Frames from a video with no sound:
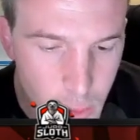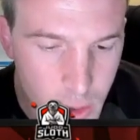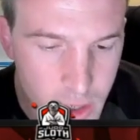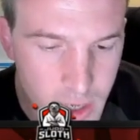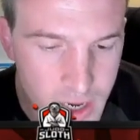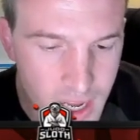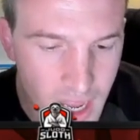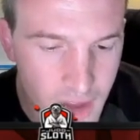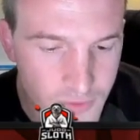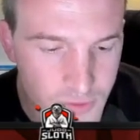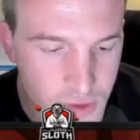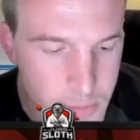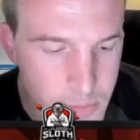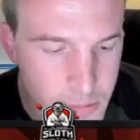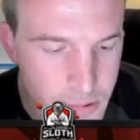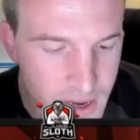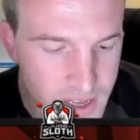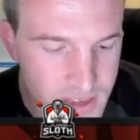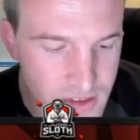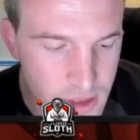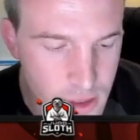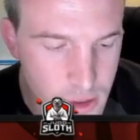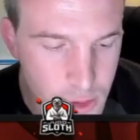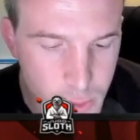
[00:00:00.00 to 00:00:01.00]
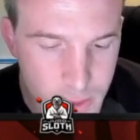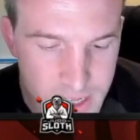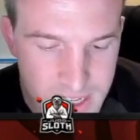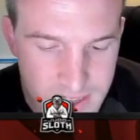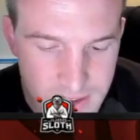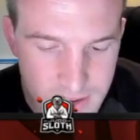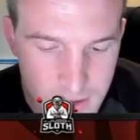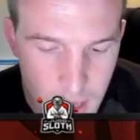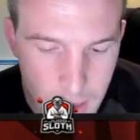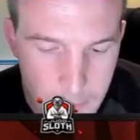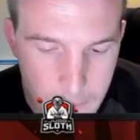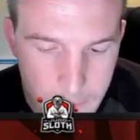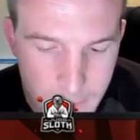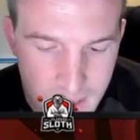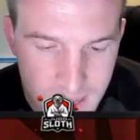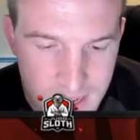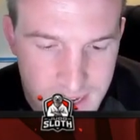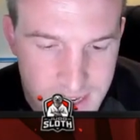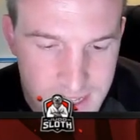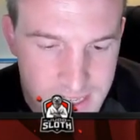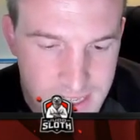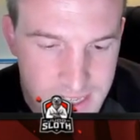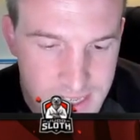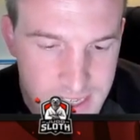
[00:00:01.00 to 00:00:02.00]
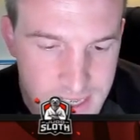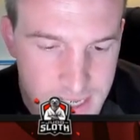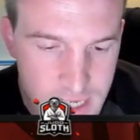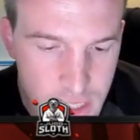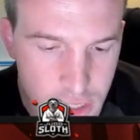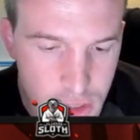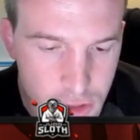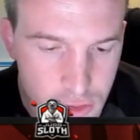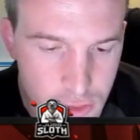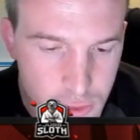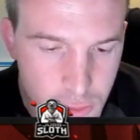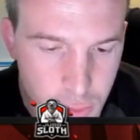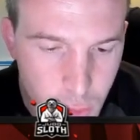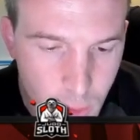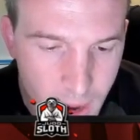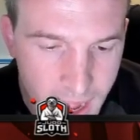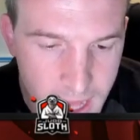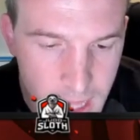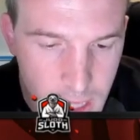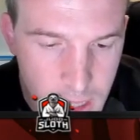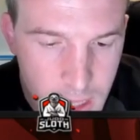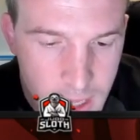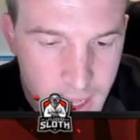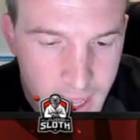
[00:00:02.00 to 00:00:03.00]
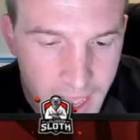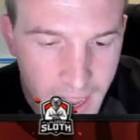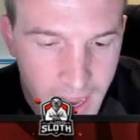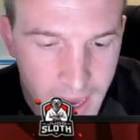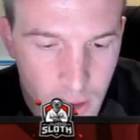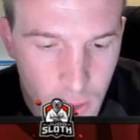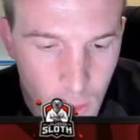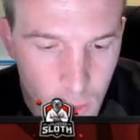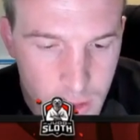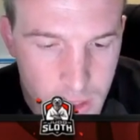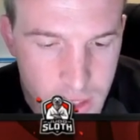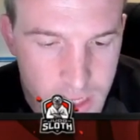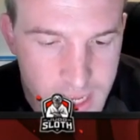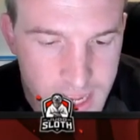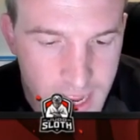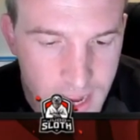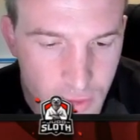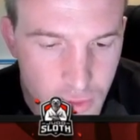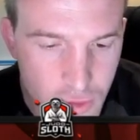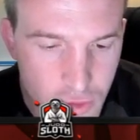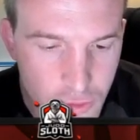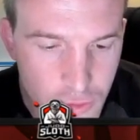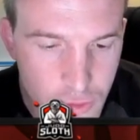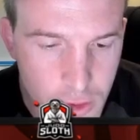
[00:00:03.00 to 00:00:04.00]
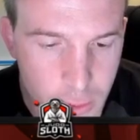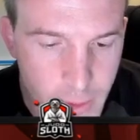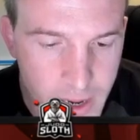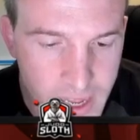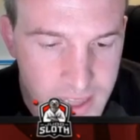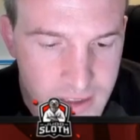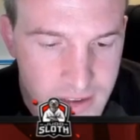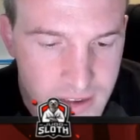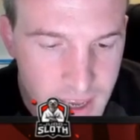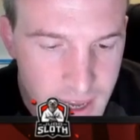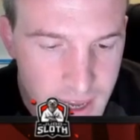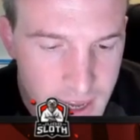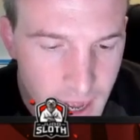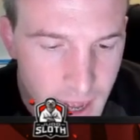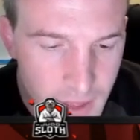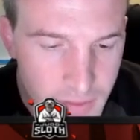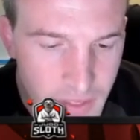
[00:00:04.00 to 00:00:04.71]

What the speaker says: We're gonna have to press the queen's ability here as well in order to get through it.